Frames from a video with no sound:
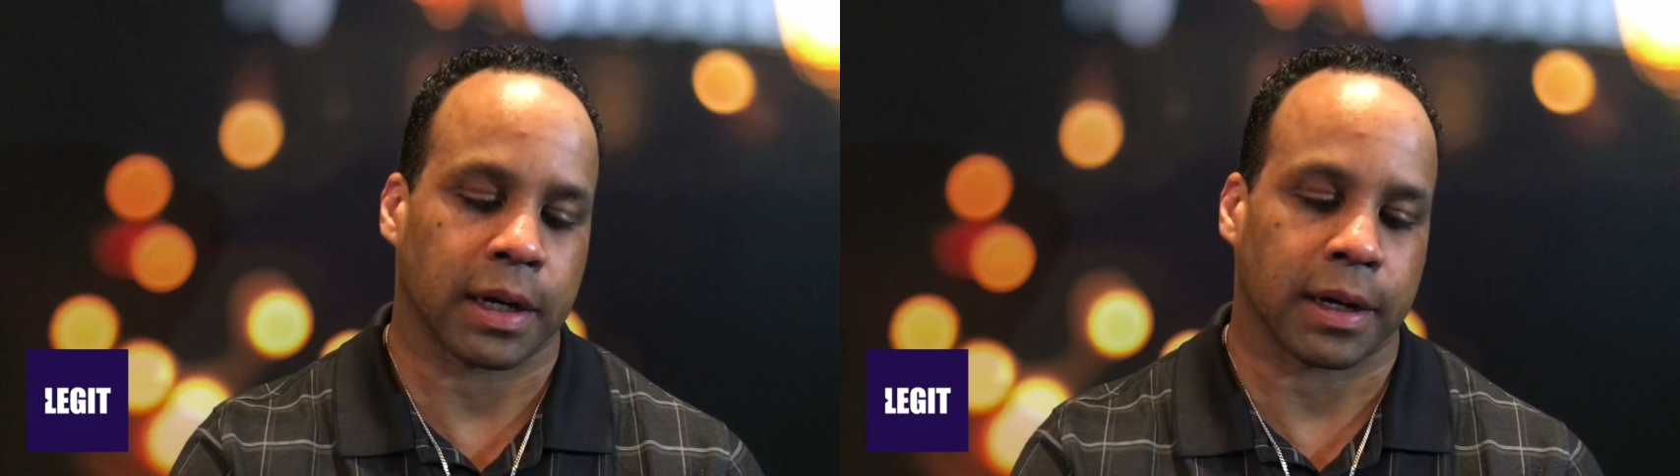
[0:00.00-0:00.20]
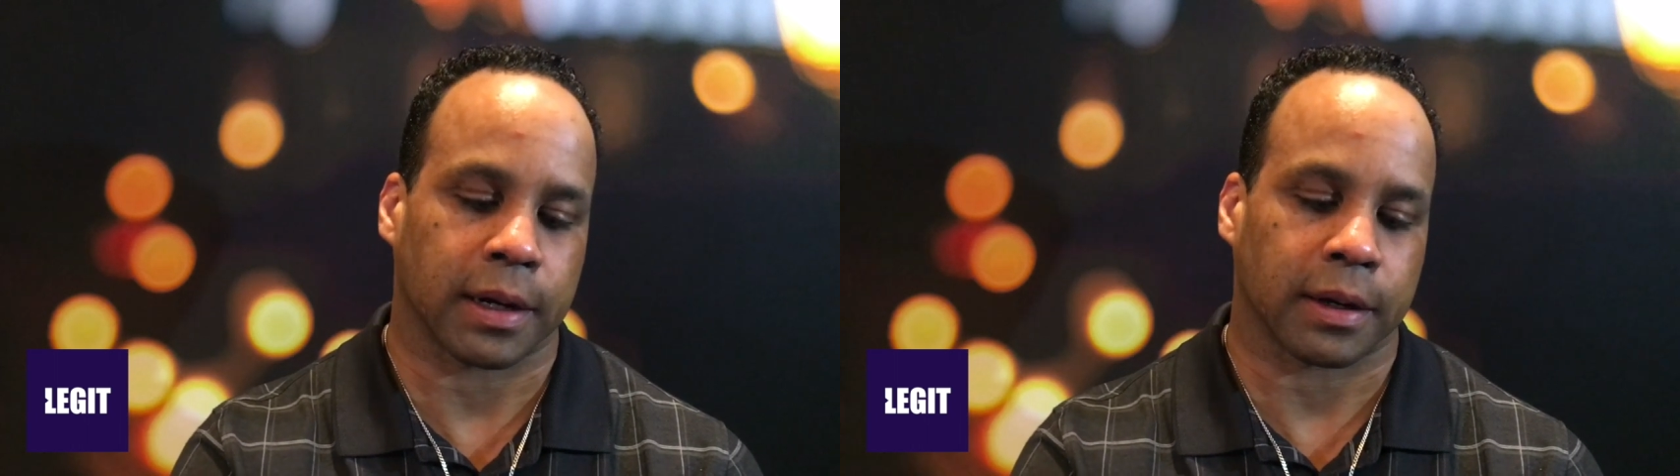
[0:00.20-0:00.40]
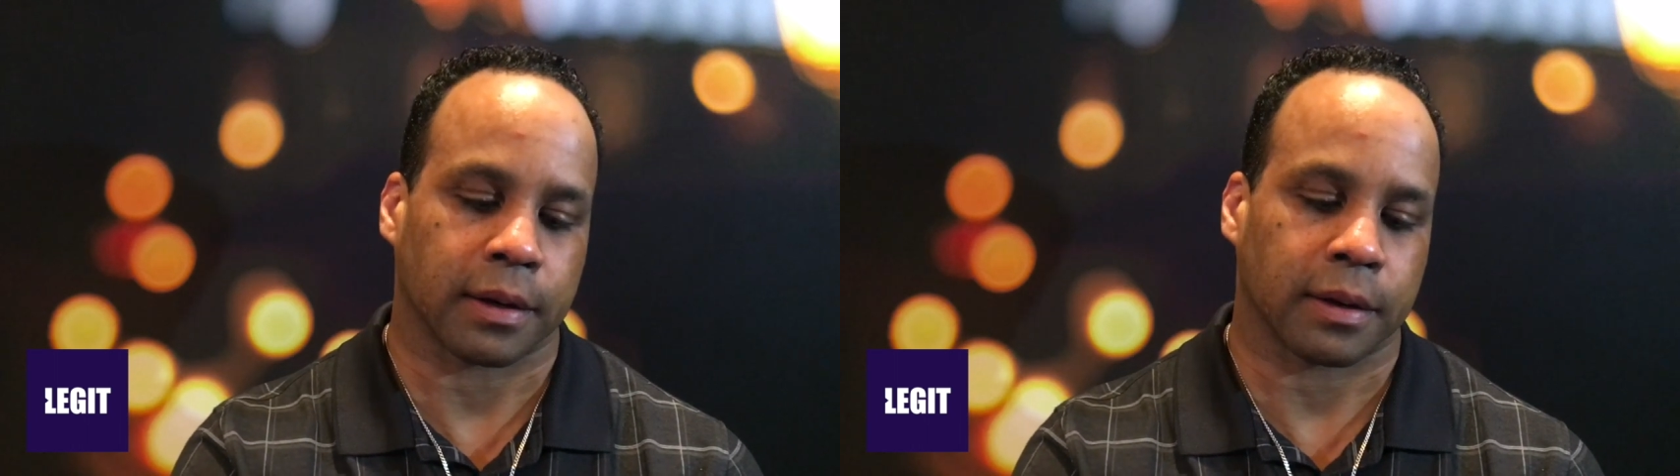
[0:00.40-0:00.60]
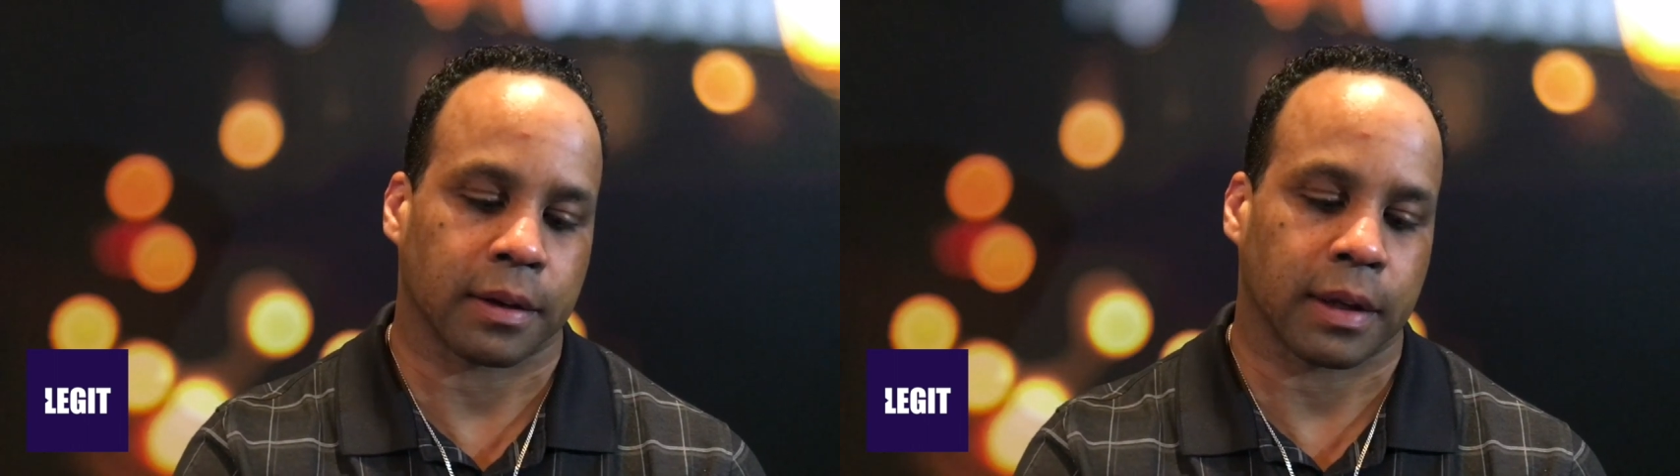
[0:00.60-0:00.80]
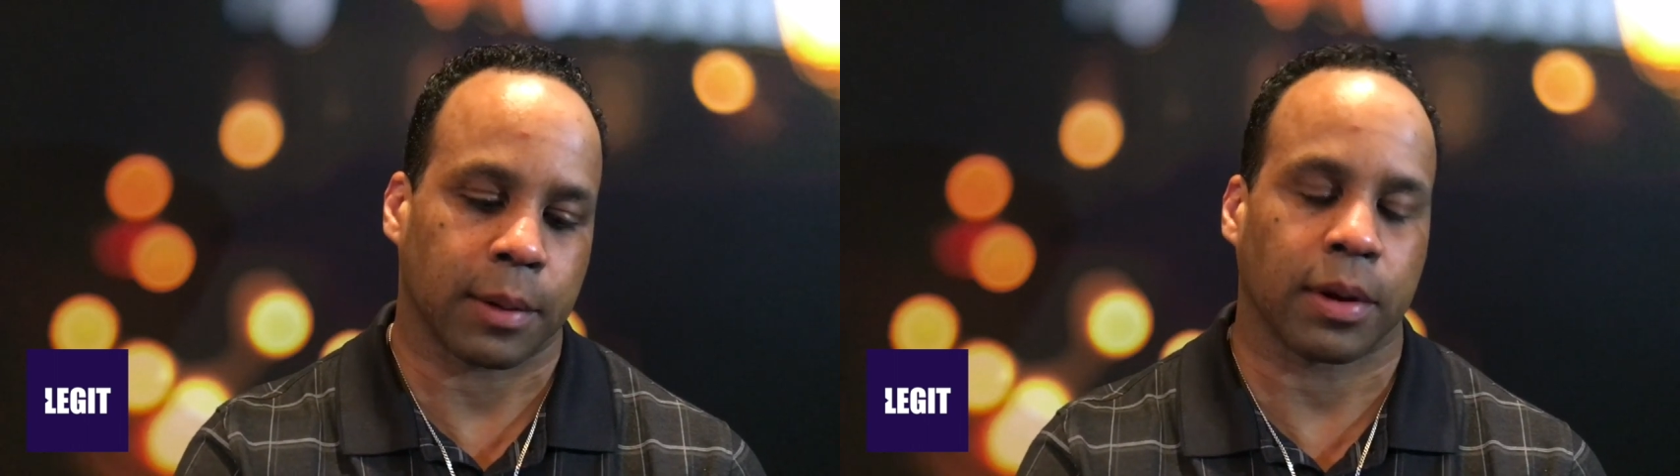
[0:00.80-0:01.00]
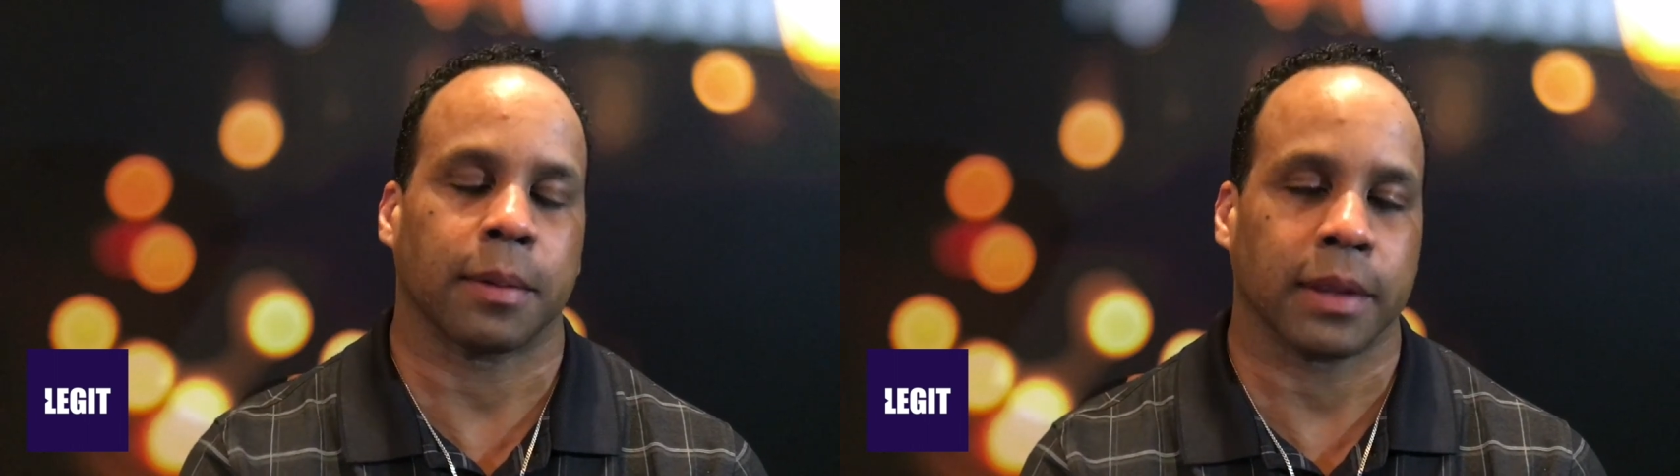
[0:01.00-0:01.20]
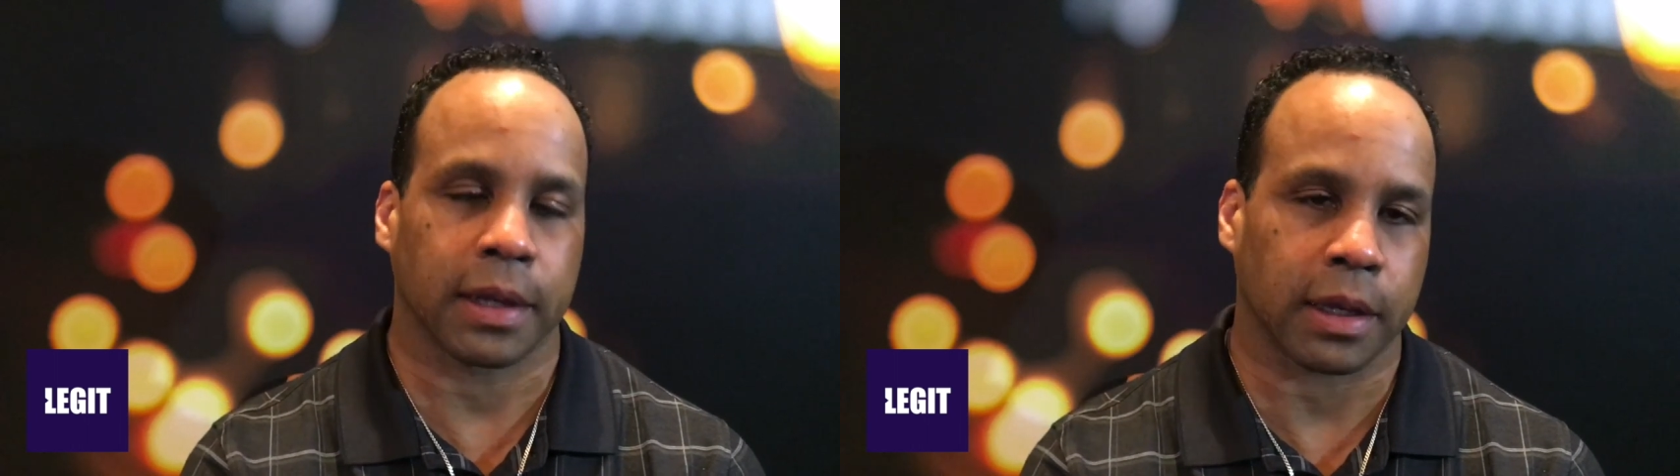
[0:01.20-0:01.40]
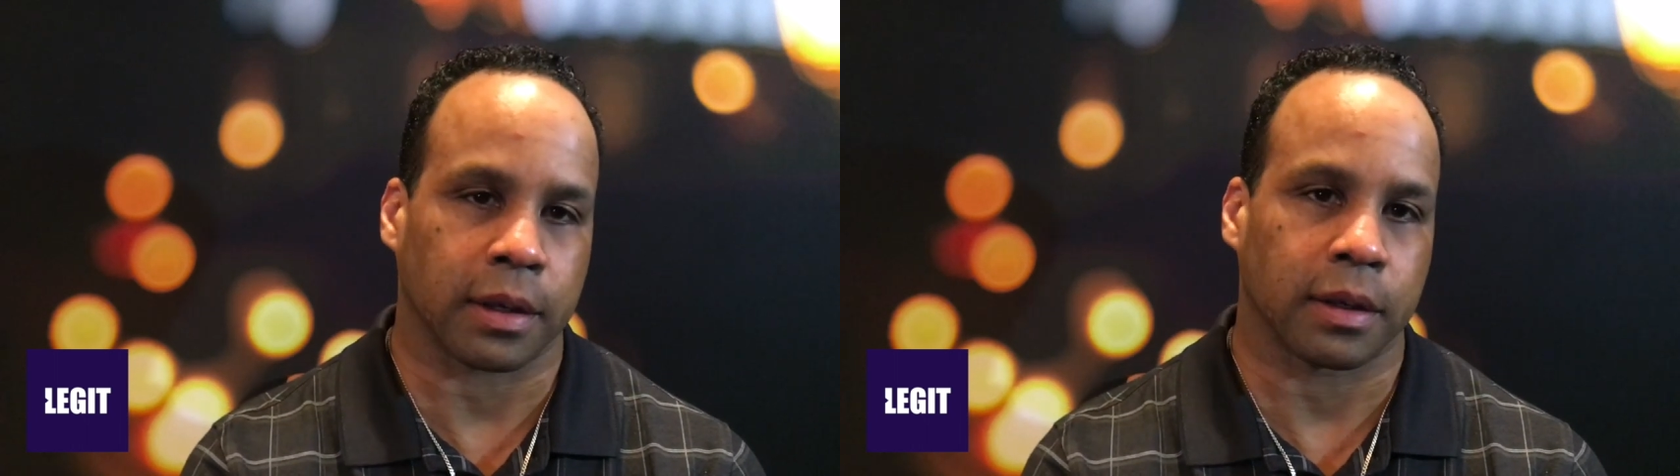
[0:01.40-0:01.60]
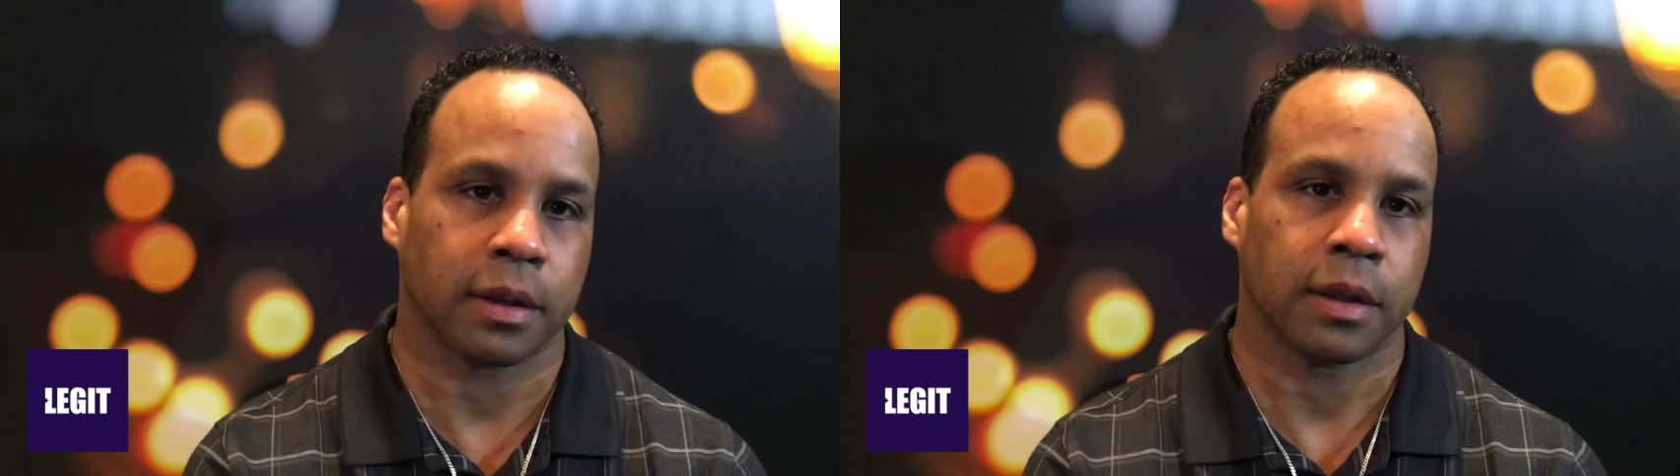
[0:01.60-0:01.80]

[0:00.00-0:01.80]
uh, Abraham Lincoln,